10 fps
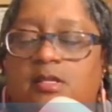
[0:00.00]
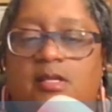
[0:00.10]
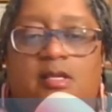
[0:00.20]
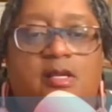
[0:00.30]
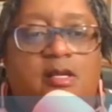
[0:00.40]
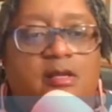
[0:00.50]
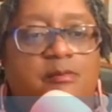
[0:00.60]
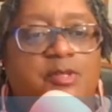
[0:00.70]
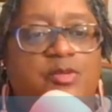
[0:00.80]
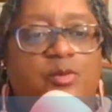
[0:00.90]

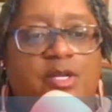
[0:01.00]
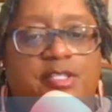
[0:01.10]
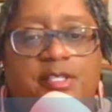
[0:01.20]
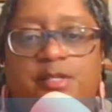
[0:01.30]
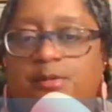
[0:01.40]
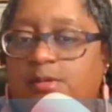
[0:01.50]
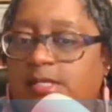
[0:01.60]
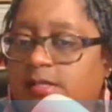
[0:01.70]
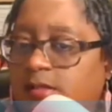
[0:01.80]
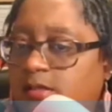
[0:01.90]
um, is working
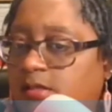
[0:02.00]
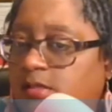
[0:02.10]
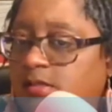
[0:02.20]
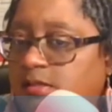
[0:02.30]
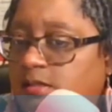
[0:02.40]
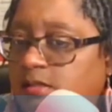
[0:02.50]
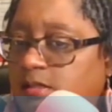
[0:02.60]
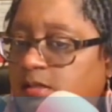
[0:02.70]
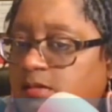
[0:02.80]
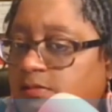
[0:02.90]
correctly
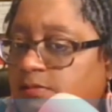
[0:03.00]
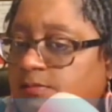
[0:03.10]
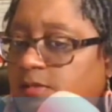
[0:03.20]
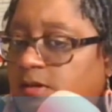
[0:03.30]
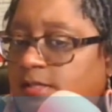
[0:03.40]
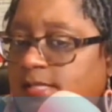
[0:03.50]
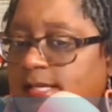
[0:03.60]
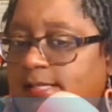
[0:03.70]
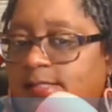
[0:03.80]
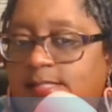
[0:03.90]
far as
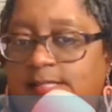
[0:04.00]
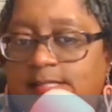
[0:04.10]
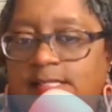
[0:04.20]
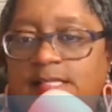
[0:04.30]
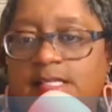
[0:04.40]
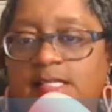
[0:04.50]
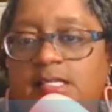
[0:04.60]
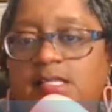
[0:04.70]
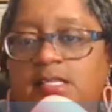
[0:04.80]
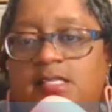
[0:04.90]
I can
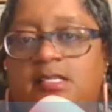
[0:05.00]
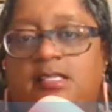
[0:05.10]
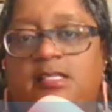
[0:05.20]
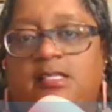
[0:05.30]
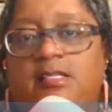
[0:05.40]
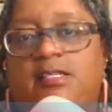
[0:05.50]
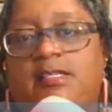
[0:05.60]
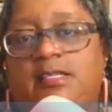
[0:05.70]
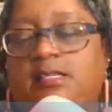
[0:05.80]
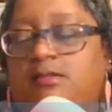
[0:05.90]
see,
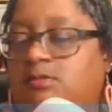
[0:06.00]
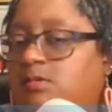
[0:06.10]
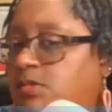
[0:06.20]
it, I'm